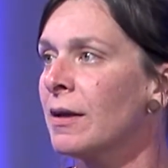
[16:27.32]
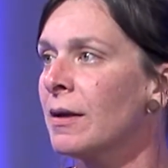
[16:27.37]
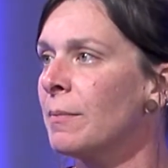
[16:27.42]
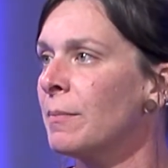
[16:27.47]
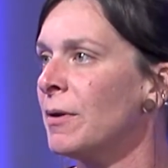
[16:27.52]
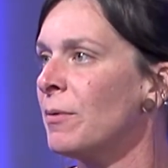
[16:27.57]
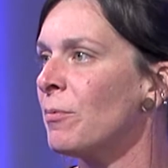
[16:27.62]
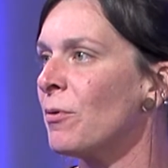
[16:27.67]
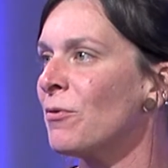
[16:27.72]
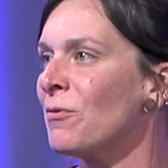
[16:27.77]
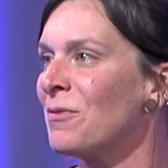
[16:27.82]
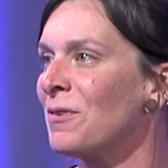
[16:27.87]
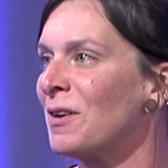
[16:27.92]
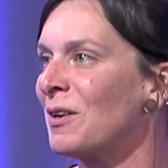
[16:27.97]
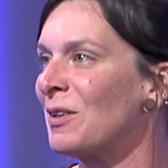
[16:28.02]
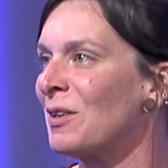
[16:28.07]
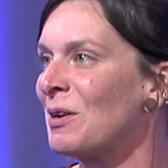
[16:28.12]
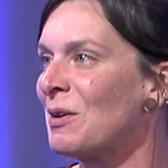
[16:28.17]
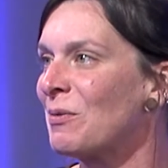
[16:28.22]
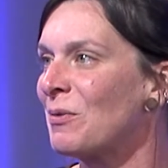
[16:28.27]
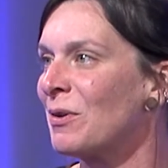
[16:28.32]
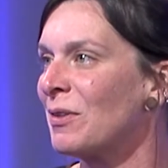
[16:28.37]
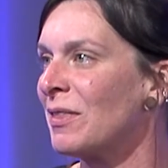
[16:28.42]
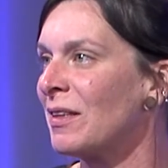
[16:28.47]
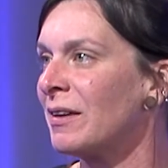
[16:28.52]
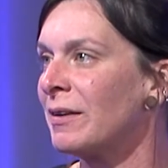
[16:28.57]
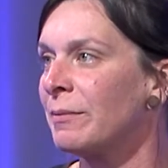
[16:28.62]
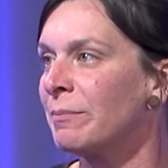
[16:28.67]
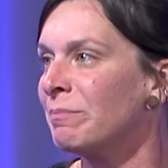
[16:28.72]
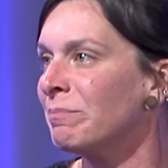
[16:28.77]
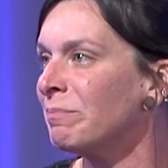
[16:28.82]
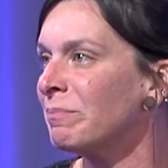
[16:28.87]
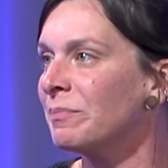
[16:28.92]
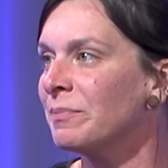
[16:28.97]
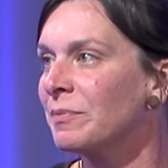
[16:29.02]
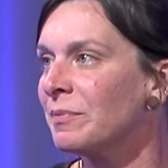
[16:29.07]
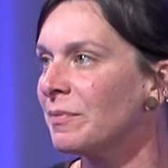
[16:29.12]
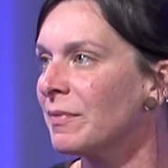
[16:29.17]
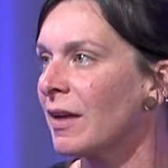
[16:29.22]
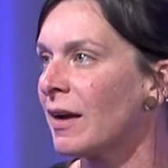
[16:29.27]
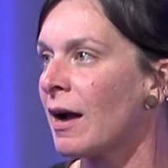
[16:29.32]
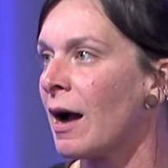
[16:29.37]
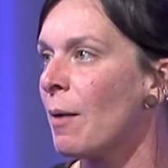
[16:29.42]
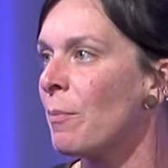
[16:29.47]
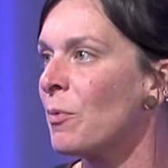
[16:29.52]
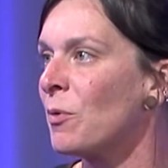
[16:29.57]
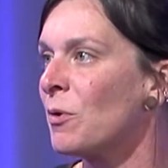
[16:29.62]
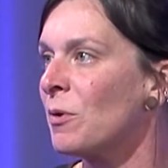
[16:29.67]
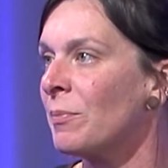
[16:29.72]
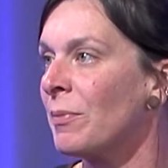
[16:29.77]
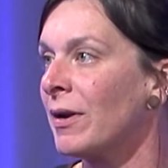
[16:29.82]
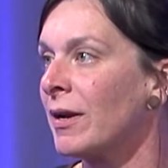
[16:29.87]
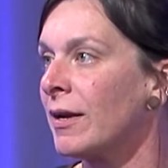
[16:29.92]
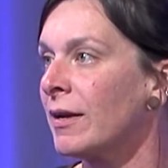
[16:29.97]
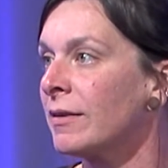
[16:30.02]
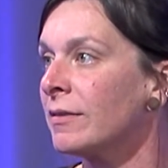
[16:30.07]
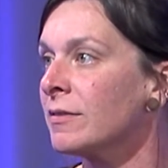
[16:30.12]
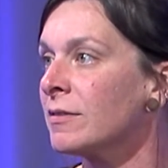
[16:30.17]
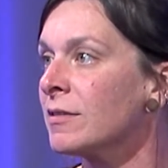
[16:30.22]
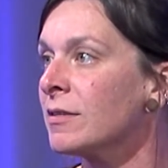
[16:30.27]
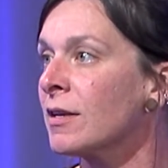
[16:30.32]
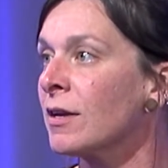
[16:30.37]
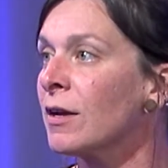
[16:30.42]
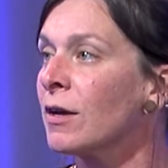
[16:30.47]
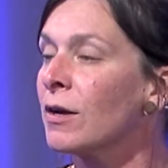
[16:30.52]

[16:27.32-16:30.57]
people feel it within a couple of minutes.